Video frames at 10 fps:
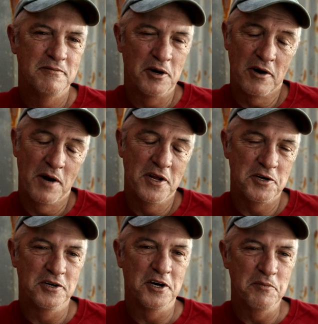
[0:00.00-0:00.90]
And grabbing
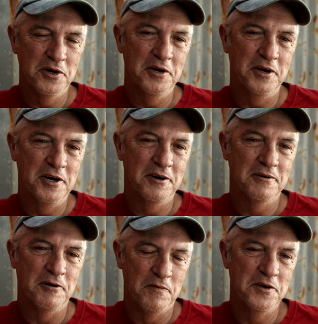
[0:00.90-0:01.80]
that truck and putting it in gear,
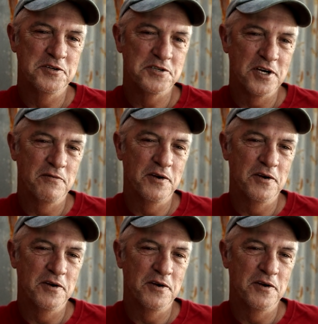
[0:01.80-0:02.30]
hopefully it's the same